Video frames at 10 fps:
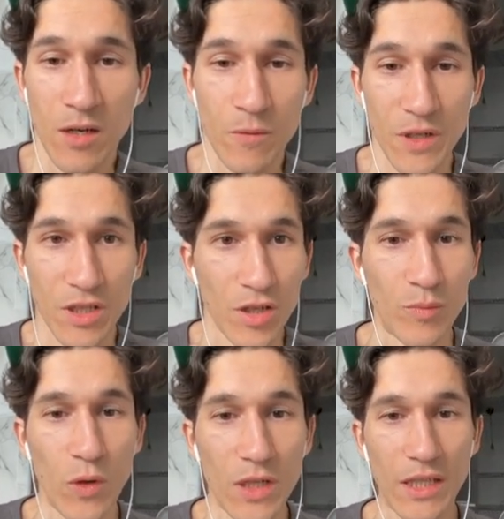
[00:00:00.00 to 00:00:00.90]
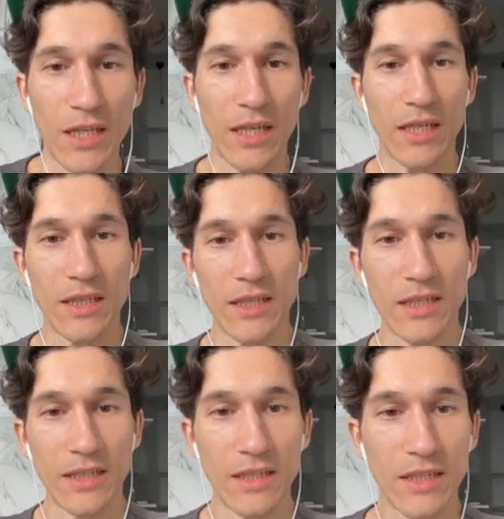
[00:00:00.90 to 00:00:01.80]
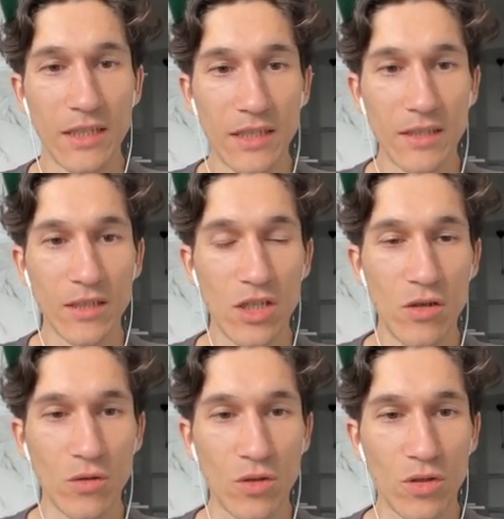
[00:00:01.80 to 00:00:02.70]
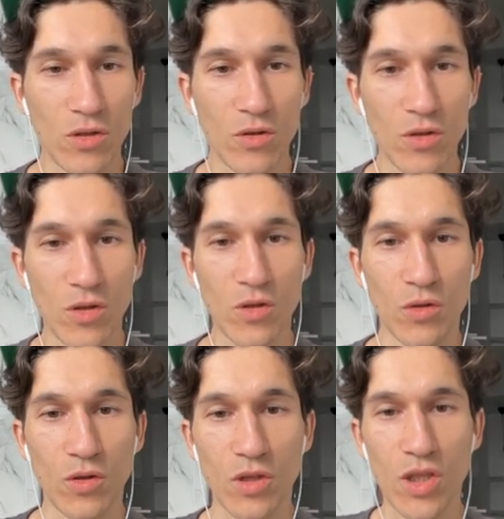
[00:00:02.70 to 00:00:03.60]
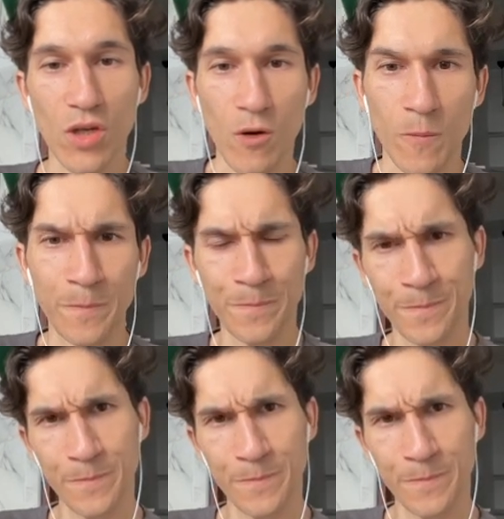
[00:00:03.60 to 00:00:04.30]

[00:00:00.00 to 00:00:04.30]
Victory point. Uh, good, good, good, good. So,